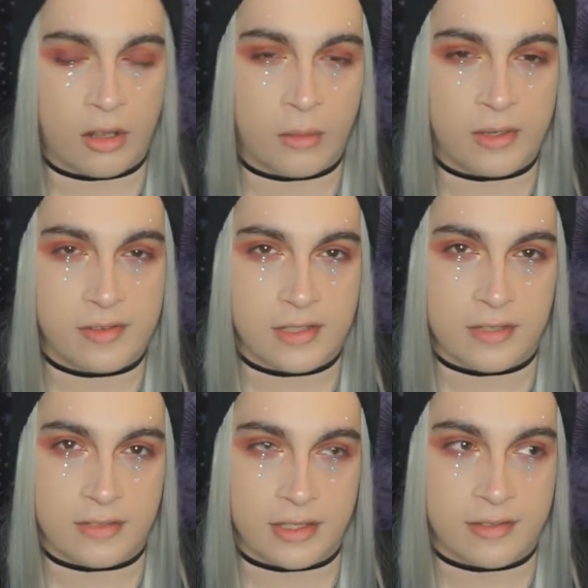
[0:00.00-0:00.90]
always
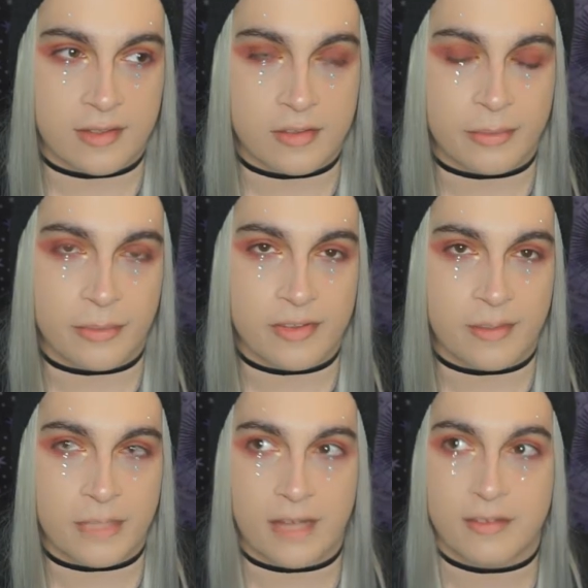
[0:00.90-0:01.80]
easily accessible with
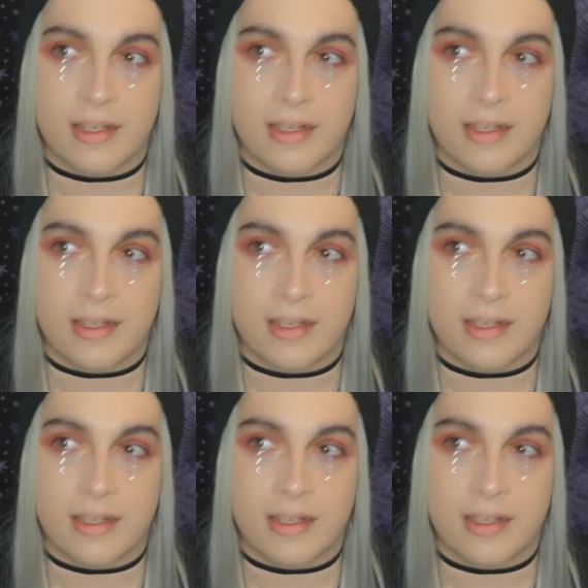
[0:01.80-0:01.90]
some decks.